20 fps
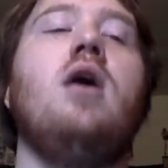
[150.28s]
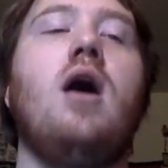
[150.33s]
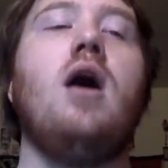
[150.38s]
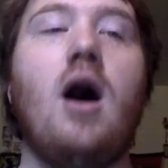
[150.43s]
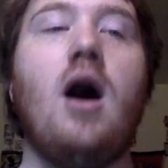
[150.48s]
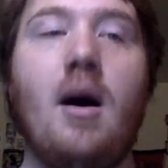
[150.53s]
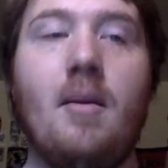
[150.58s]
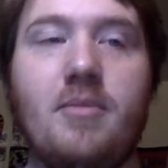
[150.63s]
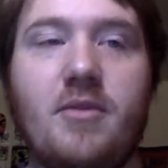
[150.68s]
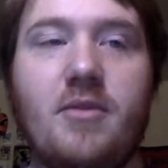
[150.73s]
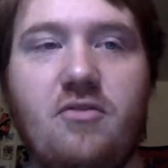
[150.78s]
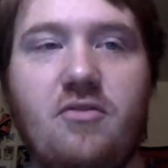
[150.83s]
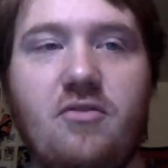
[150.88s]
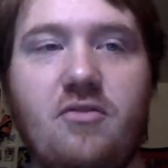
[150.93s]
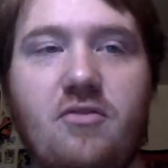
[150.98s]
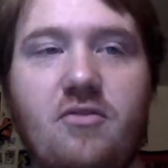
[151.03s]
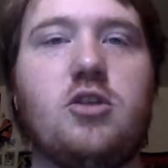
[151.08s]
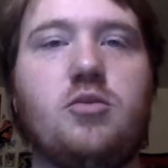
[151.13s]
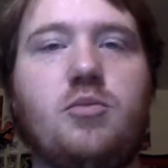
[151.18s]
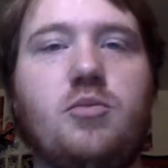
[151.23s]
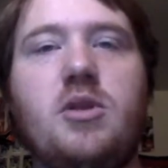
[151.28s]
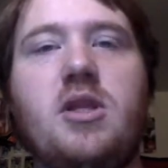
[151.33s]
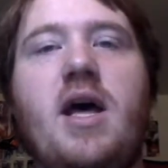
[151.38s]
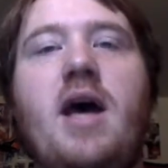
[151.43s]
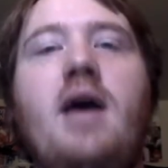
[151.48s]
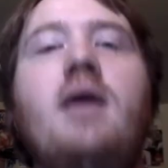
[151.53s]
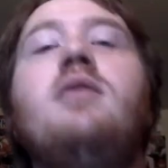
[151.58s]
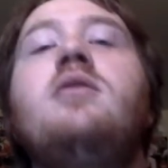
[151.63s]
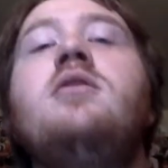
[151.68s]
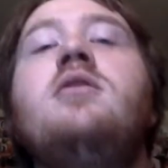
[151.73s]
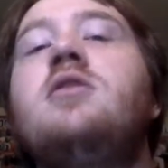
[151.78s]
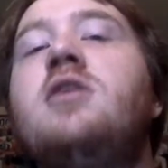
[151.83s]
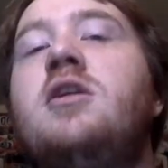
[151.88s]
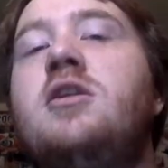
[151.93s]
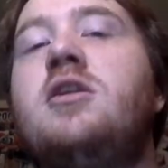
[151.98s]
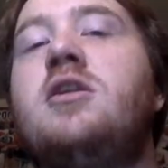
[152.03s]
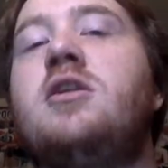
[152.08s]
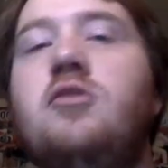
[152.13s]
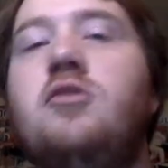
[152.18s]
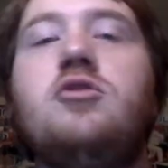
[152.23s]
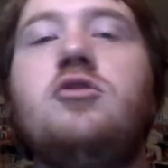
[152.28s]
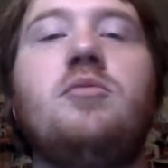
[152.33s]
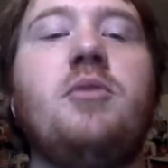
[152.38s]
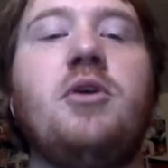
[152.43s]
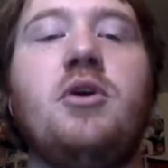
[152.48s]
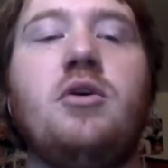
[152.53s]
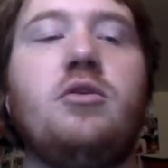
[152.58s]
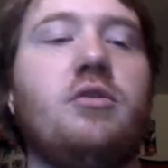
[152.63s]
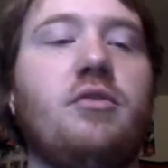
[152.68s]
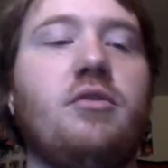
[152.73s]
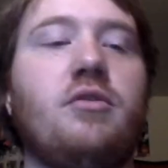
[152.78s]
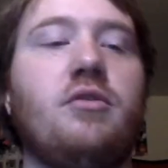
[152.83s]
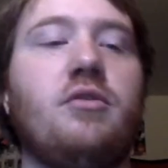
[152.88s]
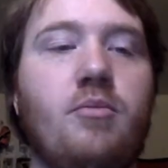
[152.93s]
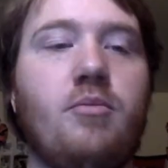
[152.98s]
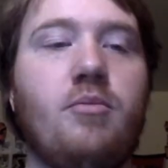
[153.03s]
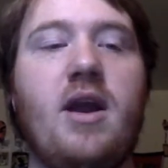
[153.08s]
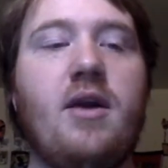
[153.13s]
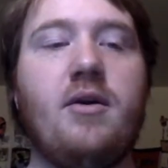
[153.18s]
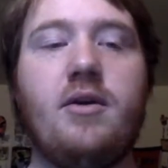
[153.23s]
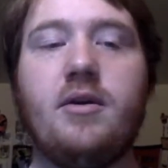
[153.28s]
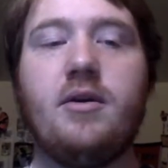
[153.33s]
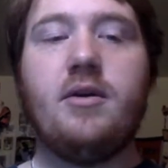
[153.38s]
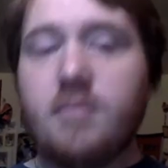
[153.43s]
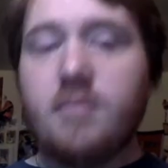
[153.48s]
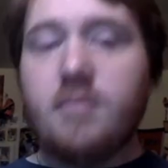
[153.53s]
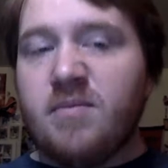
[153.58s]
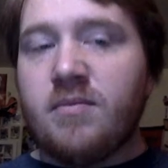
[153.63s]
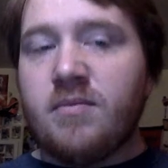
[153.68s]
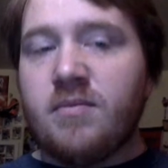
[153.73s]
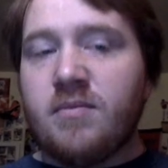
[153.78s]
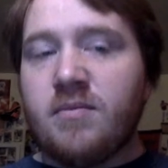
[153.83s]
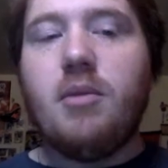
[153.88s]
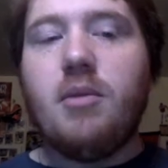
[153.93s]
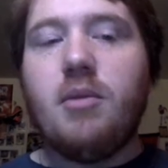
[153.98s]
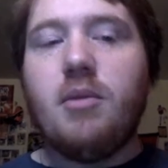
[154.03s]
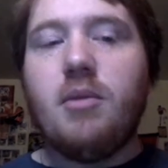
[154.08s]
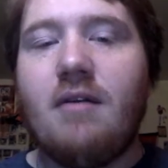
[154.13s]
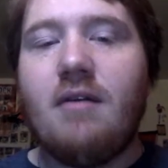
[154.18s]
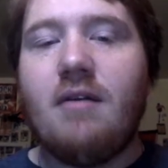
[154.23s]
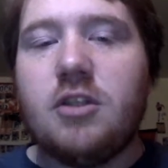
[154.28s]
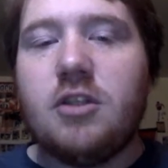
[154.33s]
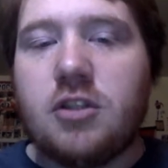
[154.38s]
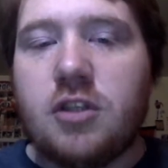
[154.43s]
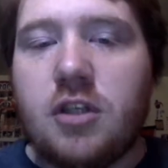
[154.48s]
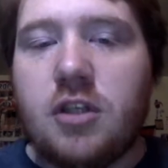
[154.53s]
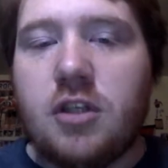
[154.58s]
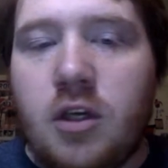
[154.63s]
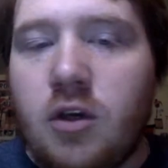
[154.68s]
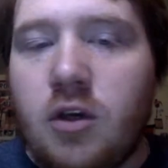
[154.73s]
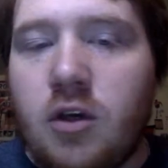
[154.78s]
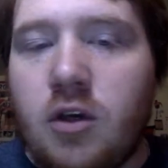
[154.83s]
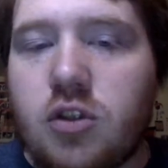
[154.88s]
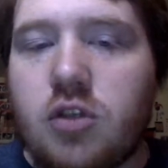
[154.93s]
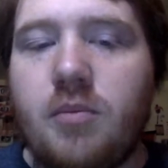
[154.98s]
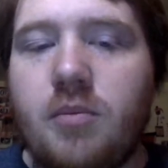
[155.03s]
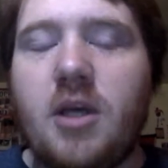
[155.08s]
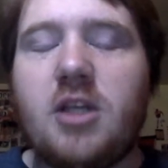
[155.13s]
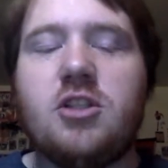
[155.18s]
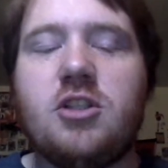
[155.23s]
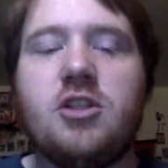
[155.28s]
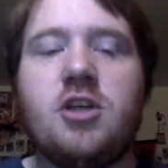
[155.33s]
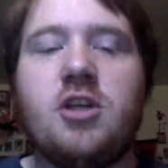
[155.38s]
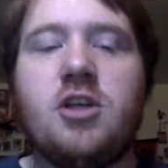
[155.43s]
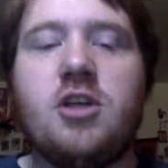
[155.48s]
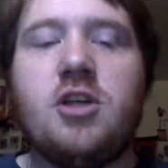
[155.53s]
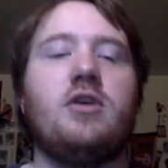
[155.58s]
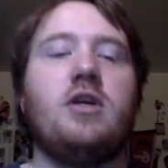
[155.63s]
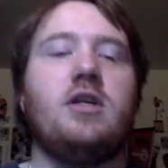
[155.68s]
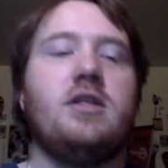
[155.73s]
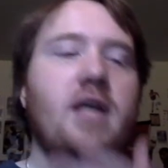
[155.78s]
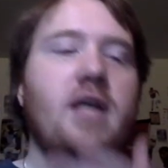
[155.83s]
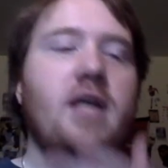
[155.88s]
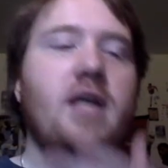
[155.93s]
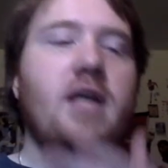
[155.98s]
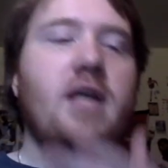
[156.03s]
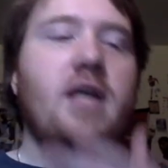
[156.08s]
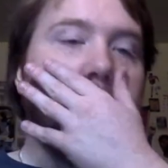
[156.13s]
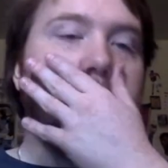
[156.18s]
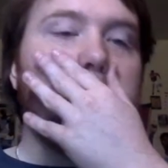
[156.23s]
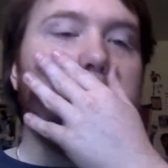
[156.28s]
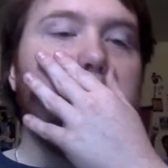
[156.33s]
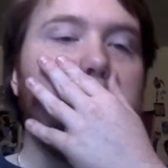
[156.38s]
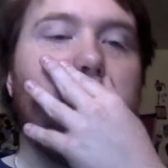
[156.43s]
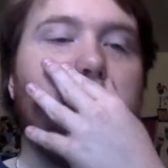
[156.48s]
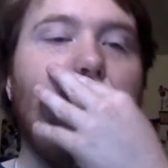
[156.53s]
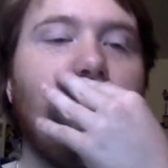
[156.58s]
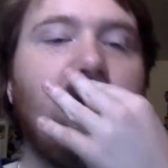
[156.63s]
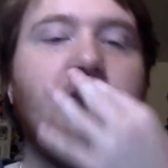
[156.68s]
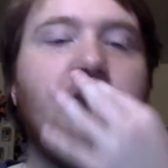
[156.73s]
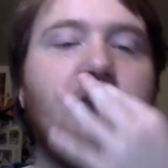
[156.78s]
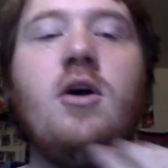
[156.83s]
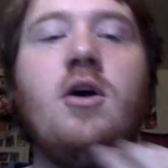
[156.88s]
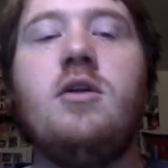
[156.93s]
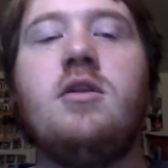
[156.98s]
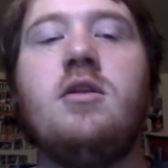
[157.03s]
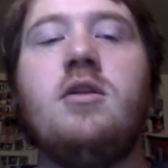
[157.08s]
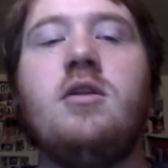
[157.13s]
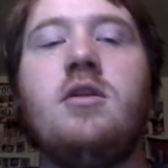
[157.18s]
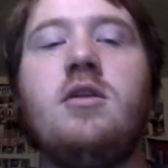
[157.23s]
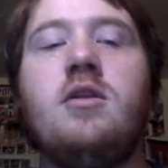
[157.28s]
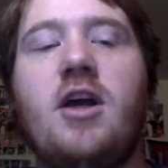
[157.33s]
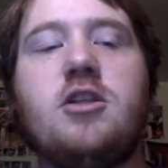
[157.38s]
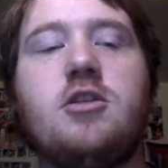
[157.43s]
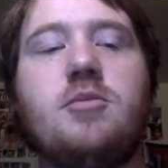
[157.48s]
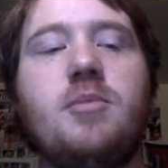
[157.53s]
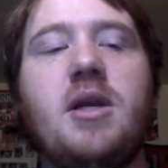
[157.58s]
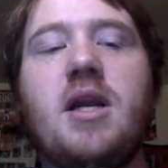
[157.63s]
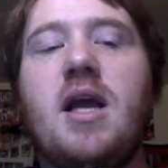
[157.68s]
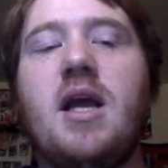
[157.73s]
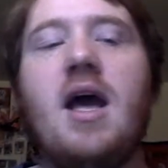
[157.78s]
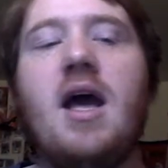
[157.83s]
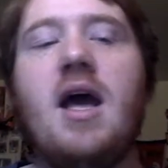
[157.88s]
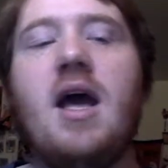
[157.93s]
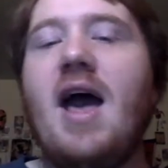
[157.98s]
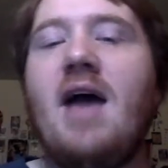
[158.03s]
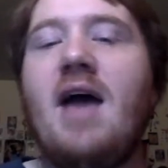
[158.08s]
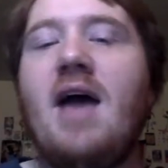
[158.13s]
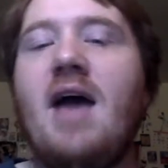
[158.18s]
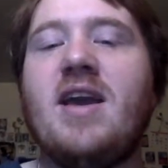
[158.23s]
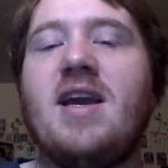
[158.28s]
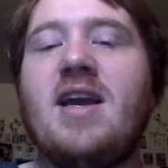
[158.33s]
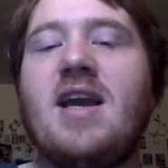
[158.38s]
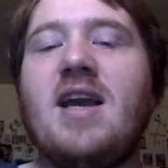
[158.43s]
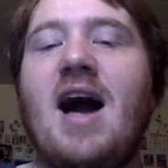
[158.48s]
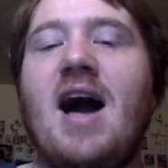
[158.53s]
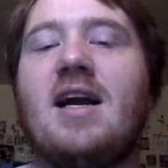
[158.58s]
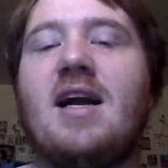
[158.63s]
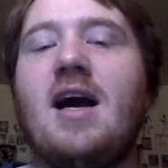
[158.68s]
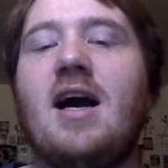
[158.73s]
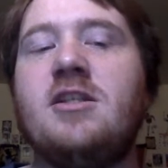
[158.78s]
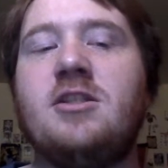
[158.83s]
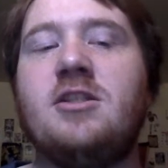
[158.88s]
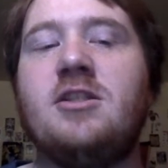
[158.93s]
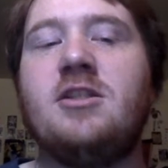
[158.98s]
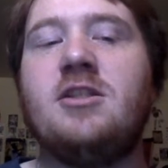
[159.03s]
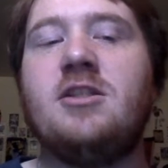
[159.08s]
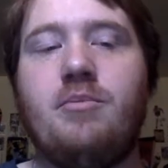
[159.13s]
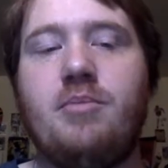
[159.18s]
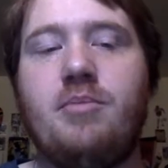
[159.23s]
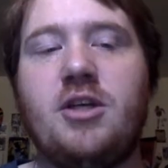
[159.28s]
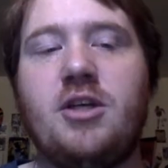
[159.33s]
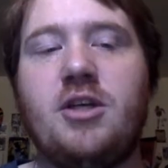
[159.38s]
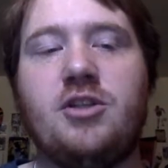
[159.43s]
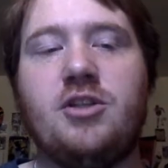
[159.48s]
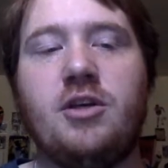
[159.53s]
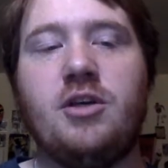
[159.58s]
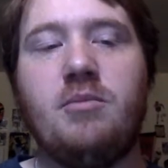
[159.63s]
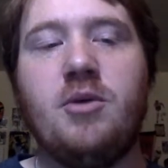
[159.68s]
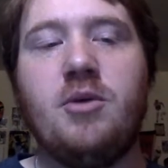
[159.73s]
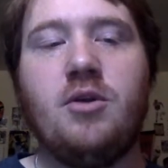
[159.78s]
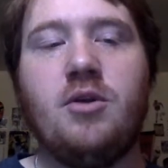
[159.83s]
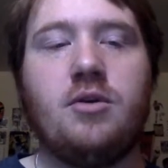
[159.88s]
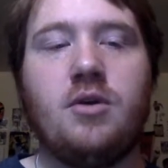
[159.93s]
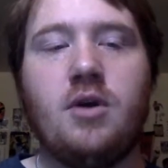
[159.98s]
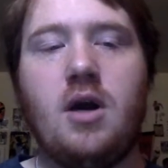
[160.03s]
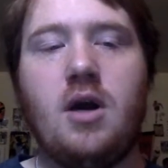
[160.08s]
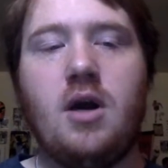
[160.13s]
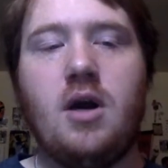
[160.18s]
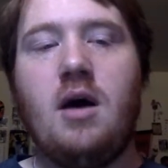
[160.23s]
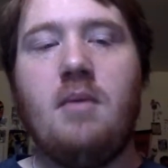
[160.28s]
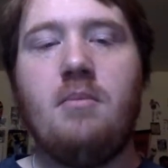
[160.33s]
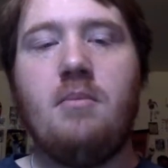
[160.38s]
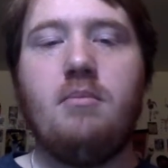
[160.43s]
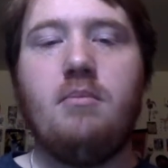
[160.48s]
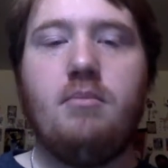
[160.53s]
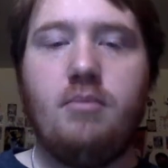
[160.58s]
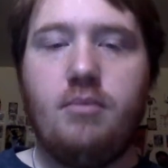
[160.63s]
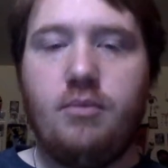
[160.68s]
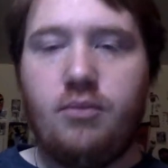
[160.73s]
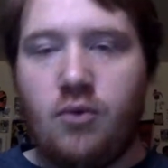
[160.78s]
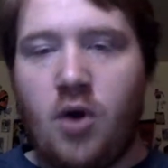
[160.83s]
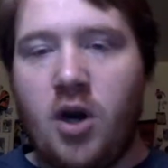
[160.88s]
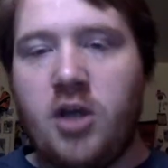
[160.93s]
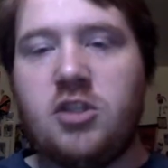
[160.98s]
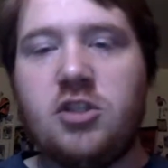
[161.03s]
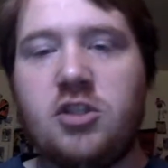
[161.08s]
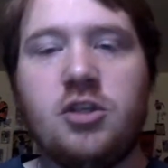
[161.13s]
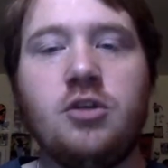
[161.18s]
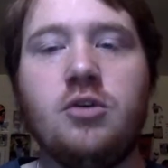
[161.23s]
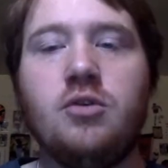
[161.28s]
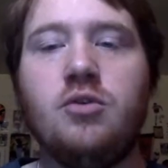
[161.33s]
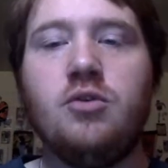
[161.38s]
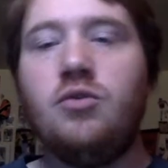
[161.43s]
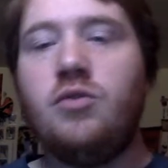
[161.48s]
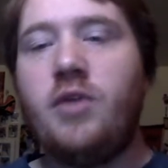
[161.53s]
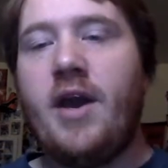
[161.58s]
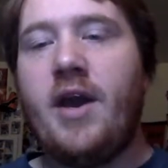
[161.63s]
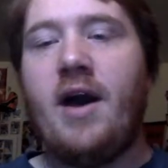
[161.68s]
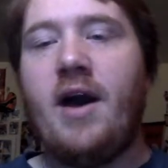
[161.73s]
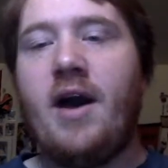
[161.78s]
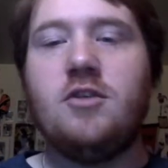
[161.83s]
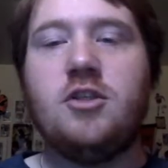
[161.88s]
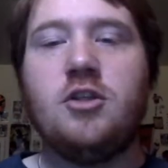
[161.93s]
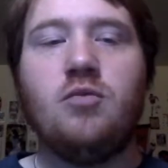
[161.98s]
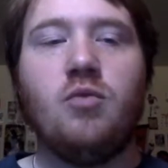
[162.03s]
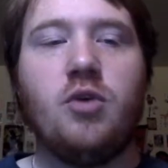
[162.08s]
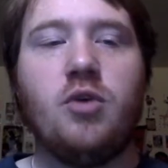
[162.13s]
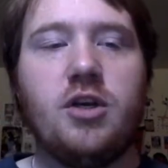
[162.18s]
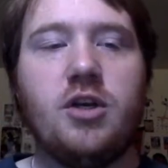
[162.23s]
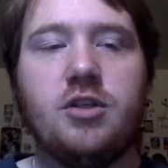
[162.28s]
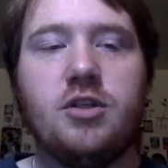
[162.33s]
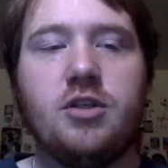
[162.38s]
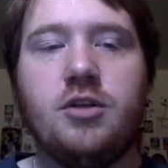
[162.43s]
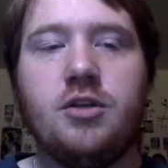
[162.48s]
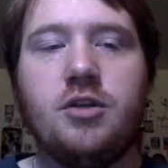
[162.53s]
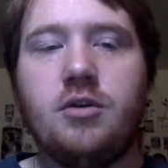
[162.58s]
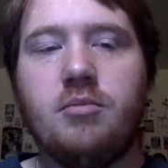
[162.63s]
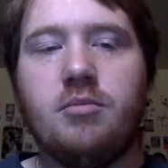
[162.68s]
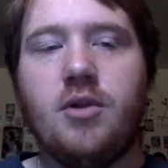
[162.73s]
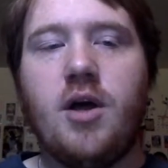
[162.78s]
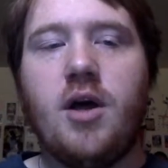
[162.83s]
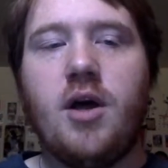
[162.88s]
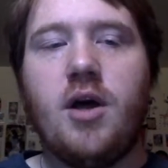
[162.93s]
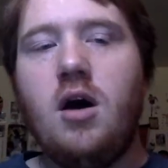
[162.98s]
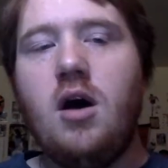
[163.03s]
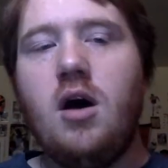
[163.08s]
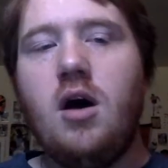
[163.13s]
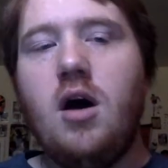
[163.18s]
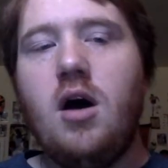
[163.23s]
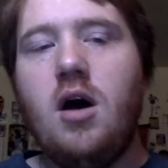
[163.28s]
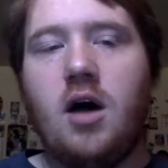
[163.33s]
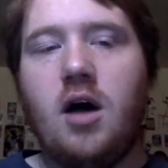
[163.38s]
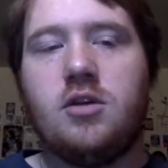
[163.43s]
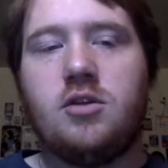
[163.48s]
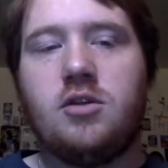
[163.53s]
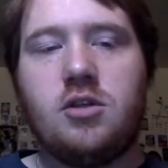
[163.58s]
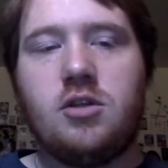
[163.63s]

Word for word: um, defenseman that continues to be on your third pairing. But obviously, he also makes sense for a contending team as a depth defenseman, and they got guys there in Pissick, Miller, um, Bryson, who they obviously want to continue to play, uh,